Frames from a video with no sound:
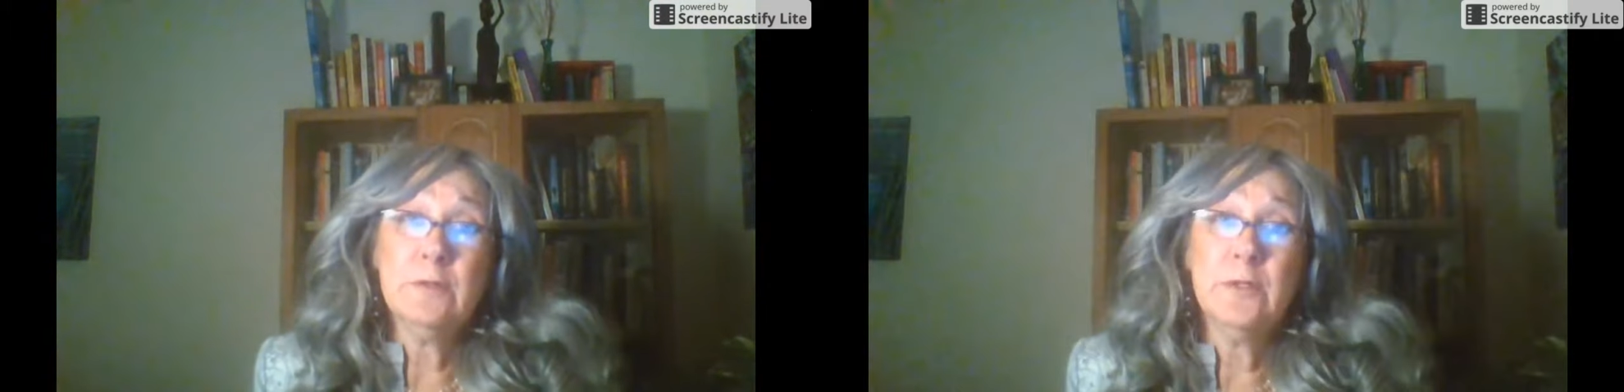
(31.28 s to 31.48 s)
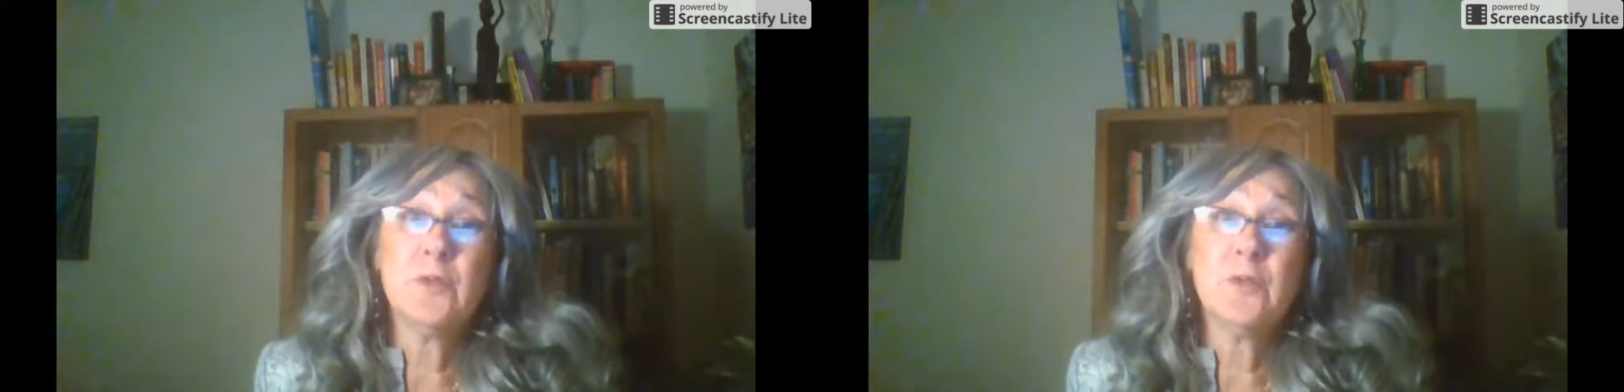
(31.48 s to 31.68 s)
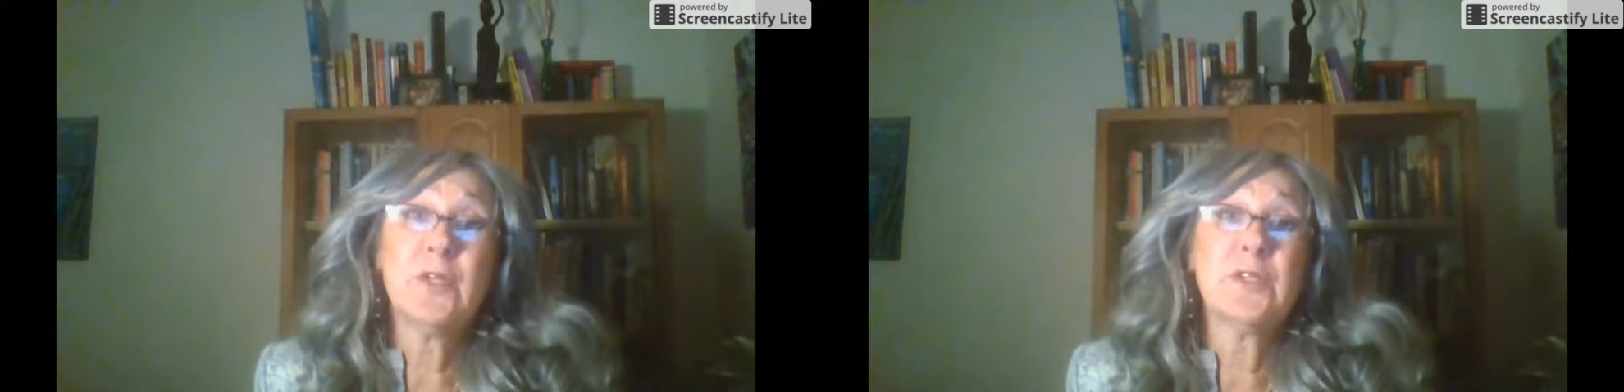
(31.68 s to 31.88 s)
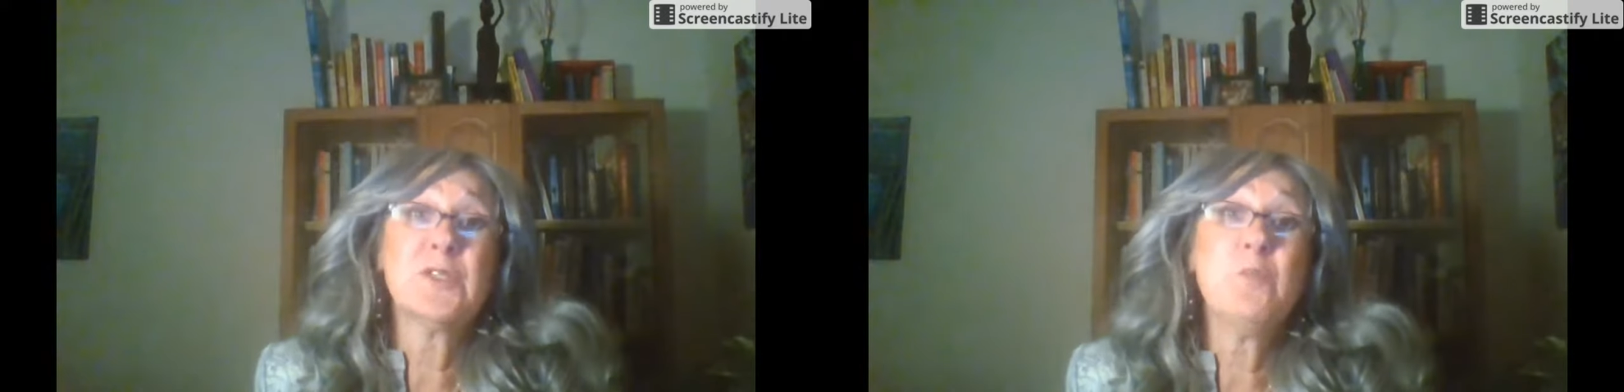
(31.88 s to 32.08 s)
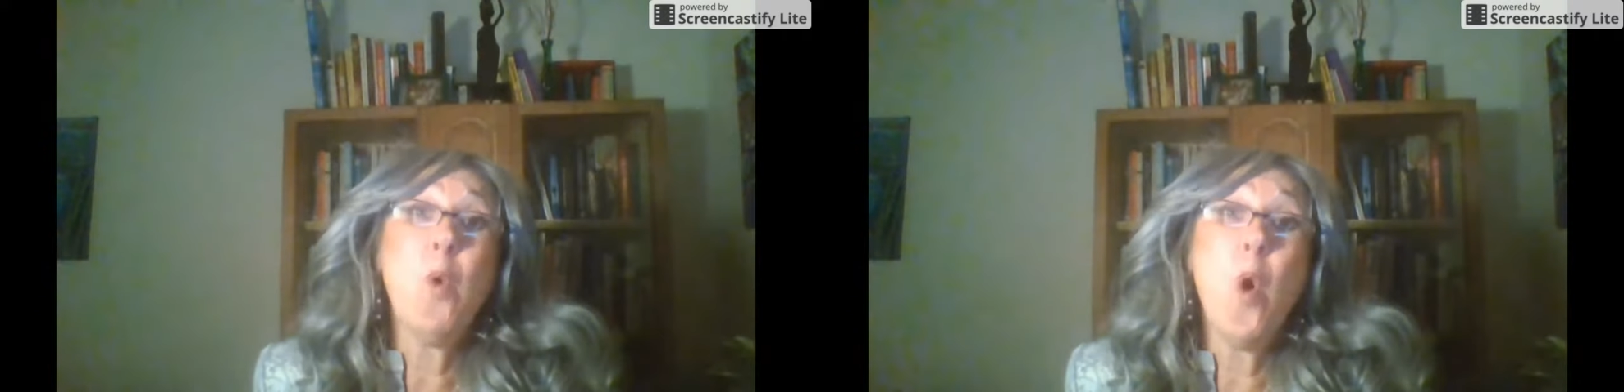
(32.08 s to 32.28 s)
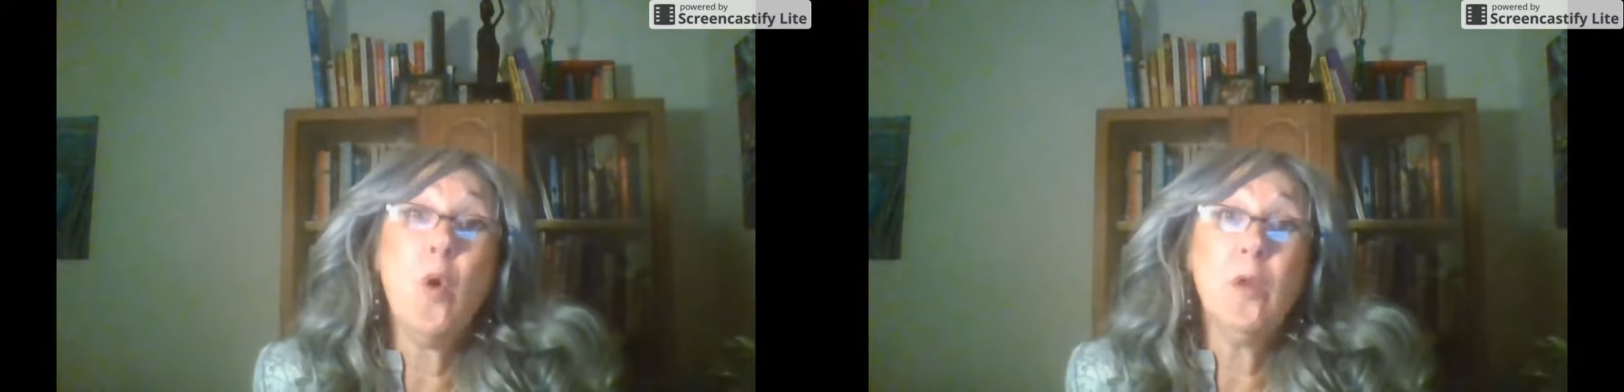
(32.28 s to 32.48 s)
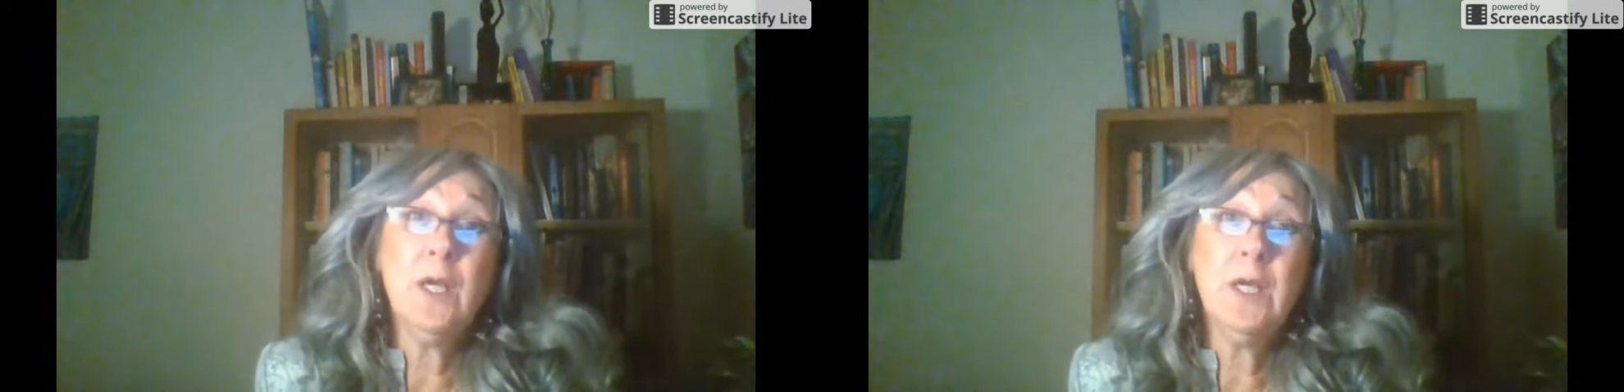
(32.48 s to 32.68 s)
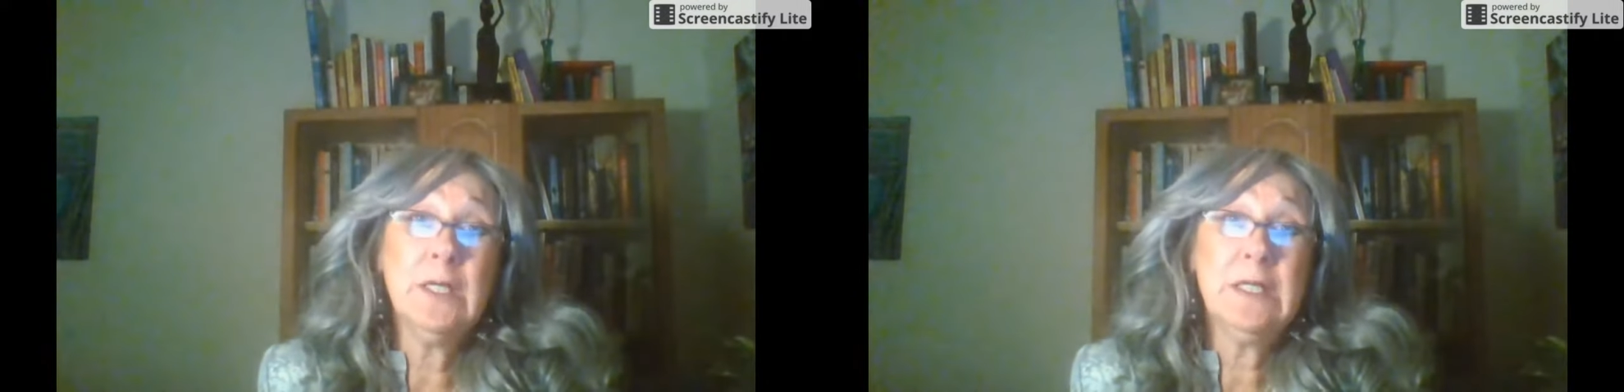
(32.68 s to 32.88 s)
Those are the small
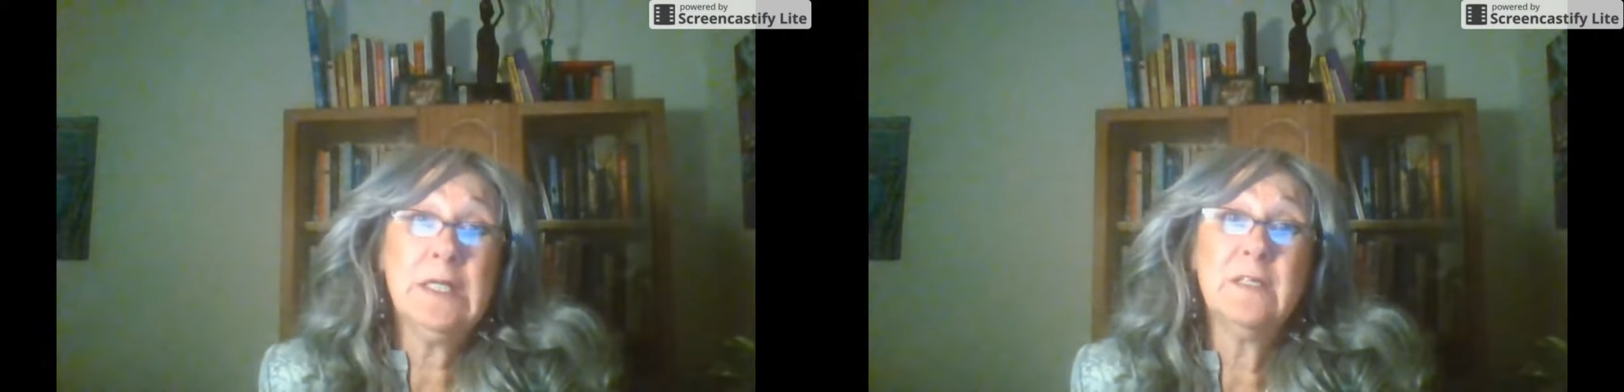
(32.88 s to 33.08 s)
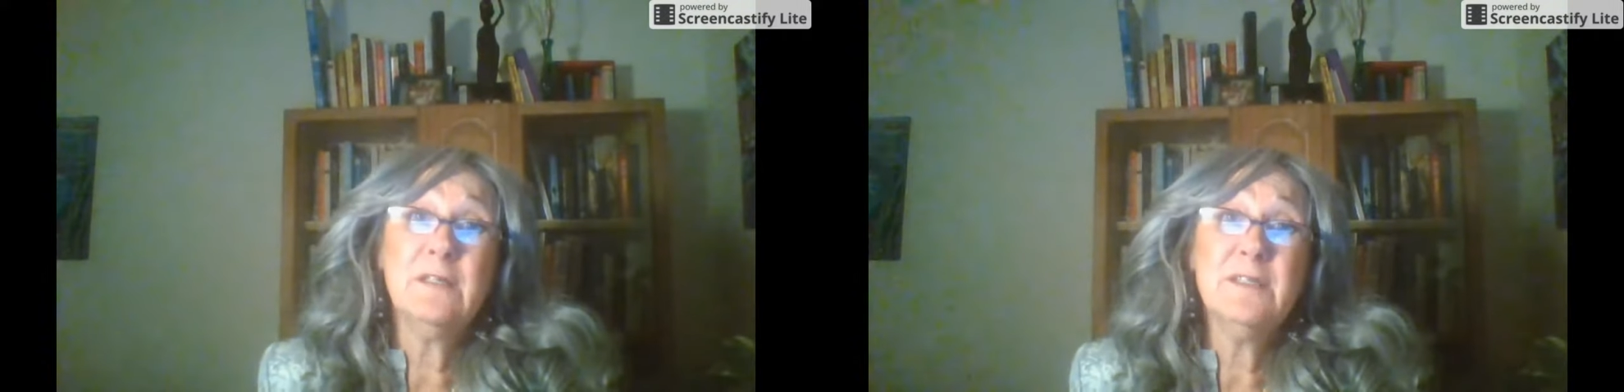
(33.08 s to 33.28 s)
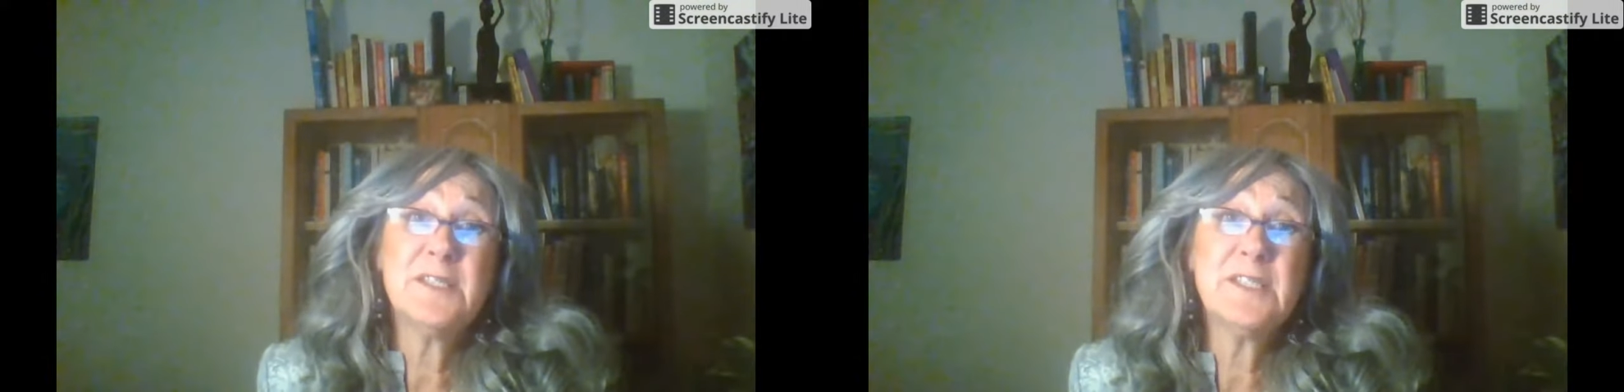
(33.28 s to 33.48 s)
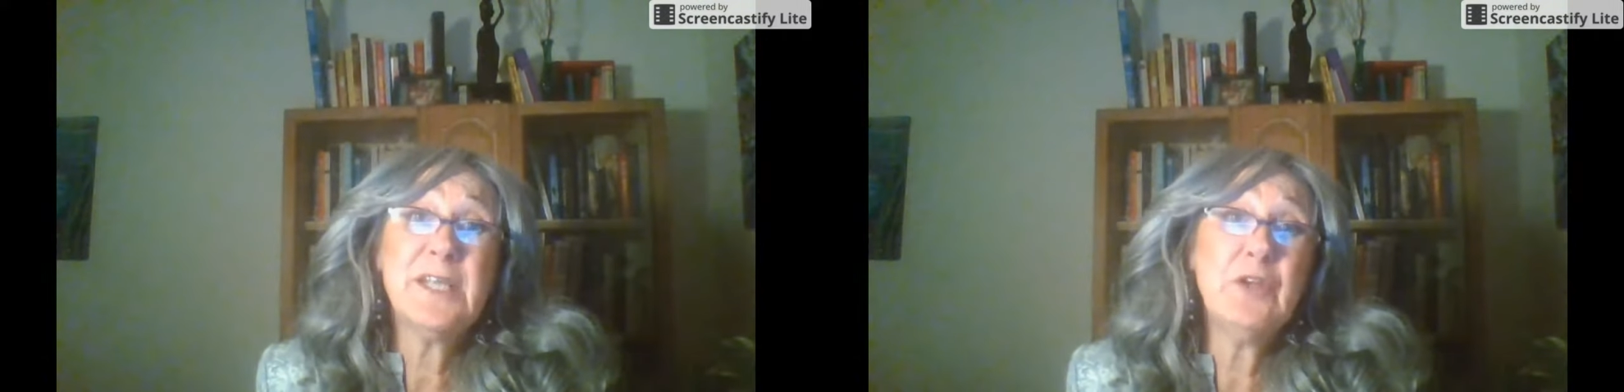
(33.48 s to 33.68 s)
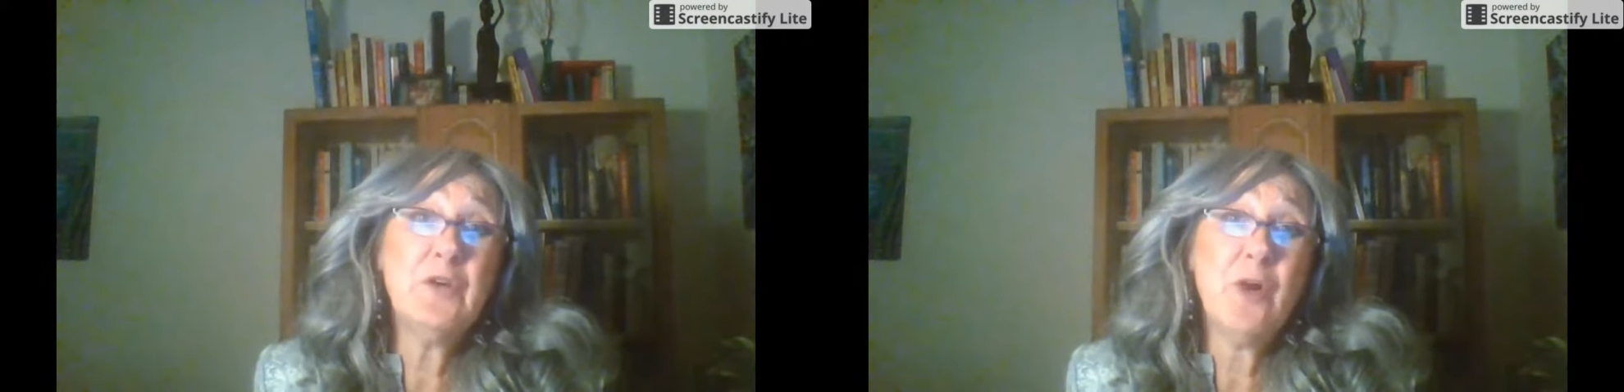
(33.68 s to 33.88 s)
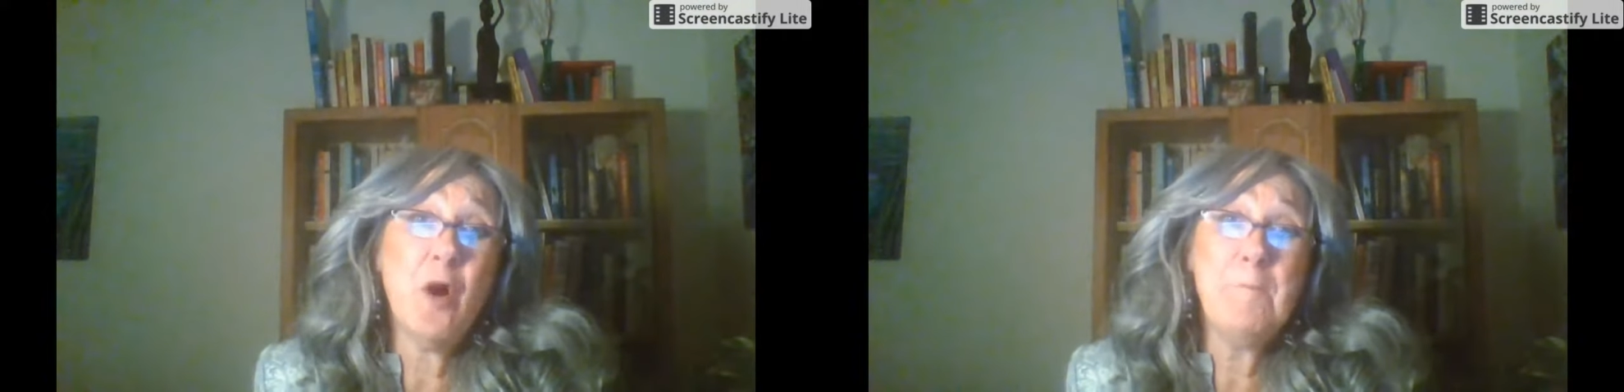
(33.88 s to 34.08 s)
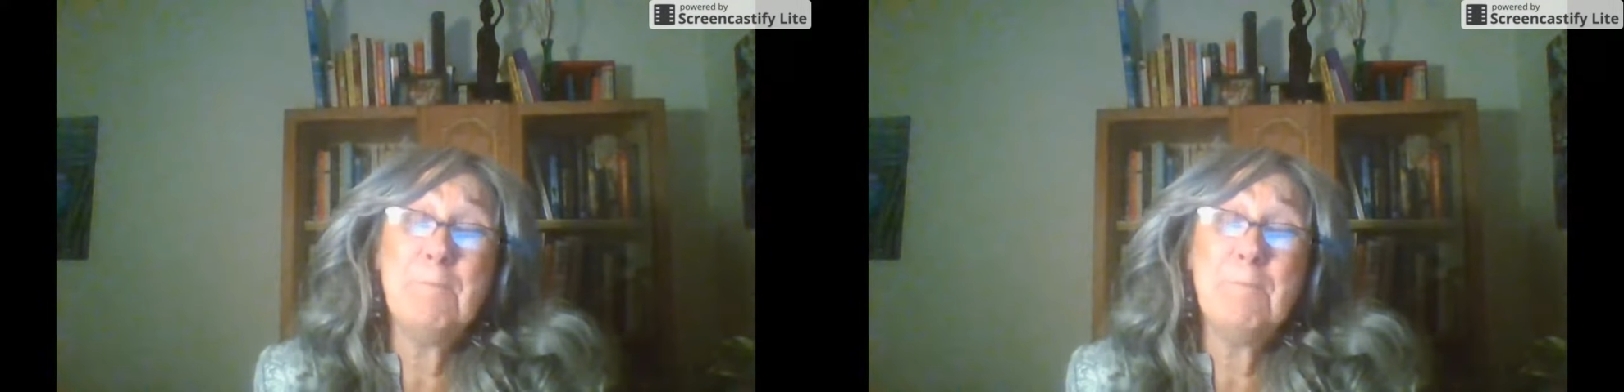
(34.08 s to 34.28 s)
seven year old